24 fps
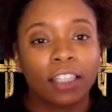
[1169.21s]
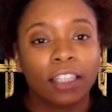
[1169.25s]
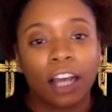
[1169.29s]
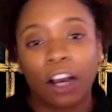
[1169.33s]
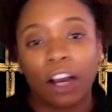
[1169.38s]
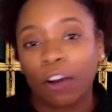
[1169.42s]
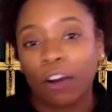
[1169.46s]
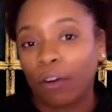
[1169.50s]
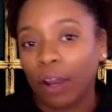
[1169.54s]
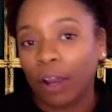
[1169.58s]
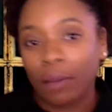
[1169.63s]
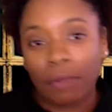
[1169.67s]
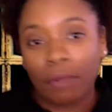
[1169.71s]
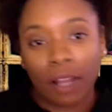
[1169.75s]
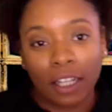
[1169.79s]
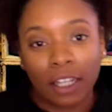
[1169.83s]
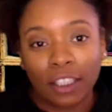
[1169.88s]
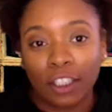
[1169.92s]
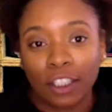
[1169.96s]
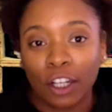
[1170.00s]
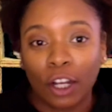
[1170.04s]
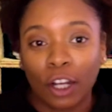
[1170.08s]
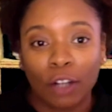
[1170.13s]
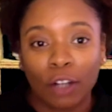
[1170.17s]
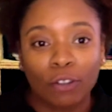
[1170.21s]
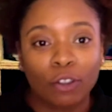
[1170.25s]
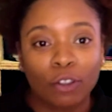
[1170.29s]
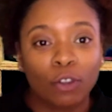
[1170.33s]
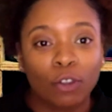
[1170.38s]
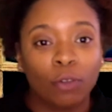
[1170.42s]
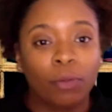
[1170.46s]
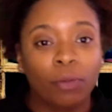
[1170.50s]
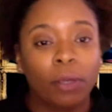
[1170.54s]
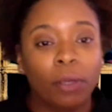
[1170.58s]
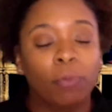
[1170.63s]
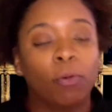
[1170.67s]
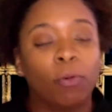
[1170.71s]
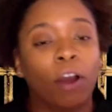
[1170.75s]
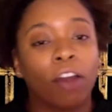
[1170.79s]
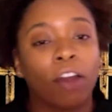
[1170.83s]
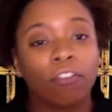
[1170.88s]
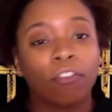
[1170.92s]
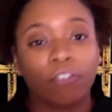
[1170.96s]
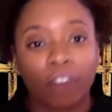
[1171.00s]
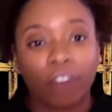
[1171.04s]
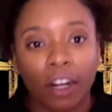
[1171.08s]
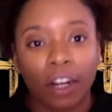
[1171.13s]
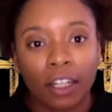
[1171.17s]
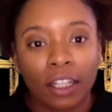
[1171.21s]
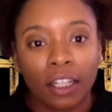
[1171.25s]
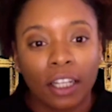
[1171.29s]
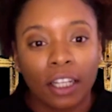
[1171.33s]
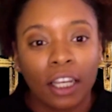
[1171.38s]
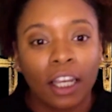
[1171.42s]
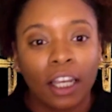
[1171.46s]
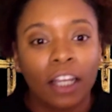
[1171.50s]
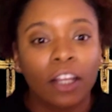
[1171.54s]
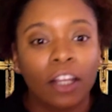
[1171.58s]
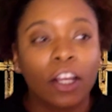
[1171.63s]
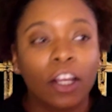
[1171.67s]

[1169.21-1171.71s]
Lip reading: a great place to go to. People are friendly.